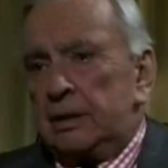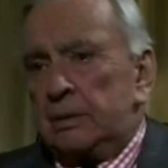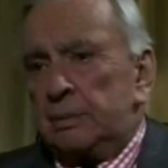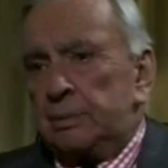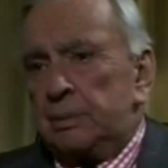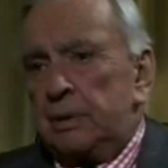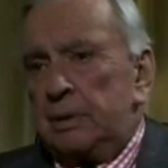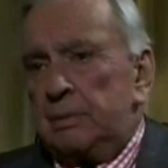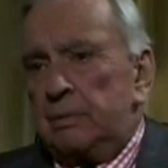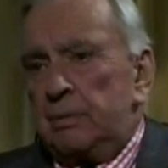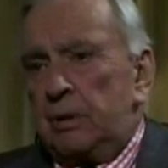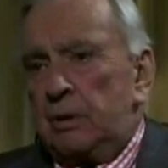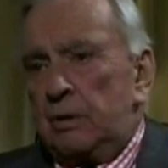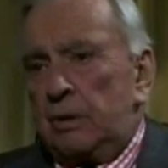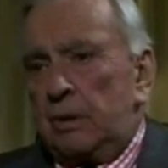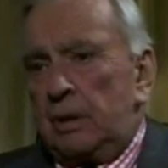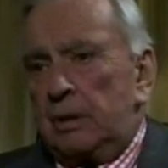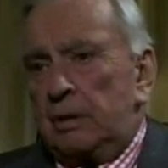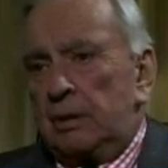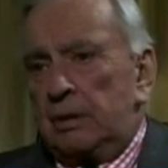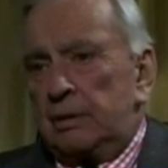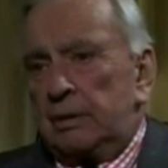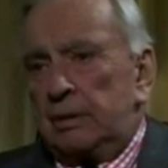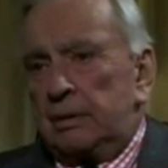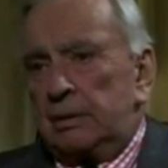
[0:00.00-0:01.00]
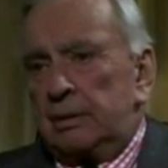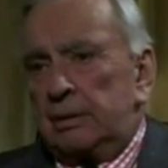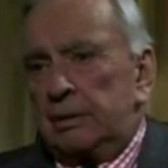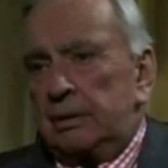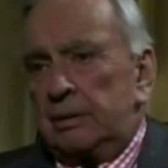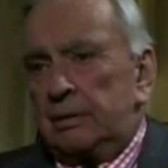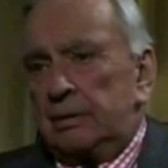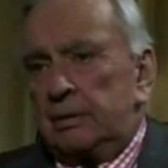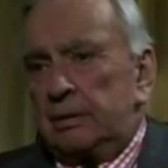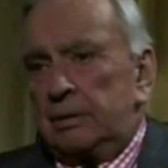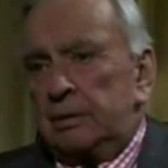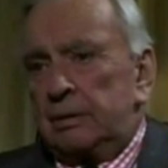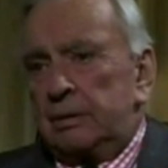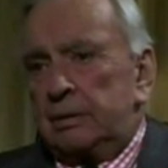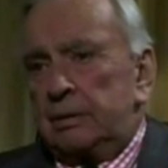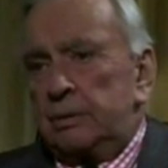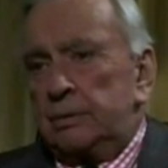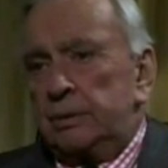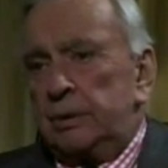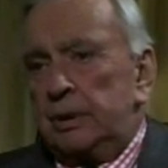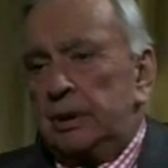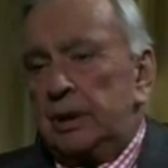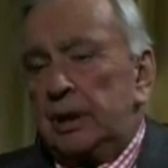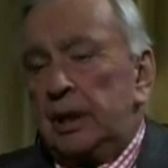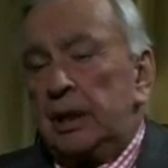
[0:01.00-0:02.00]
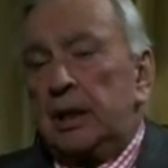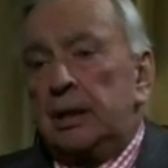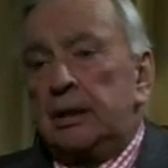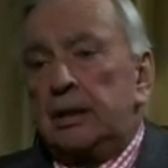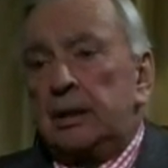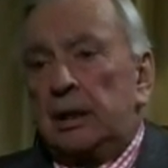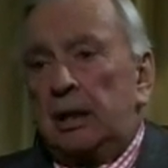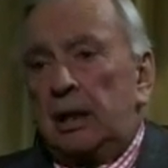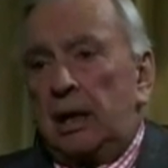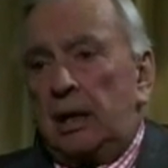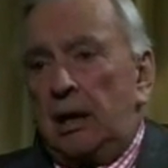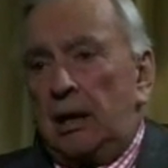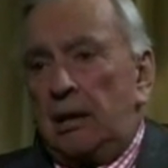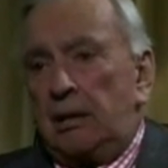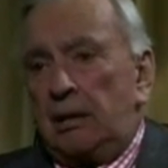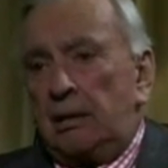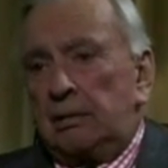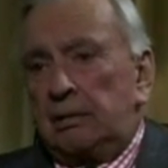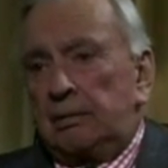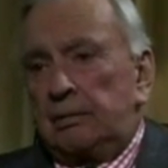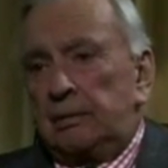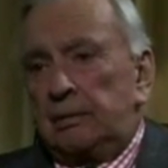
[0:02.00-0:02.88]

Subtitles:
the Supreme Court to delay and delay,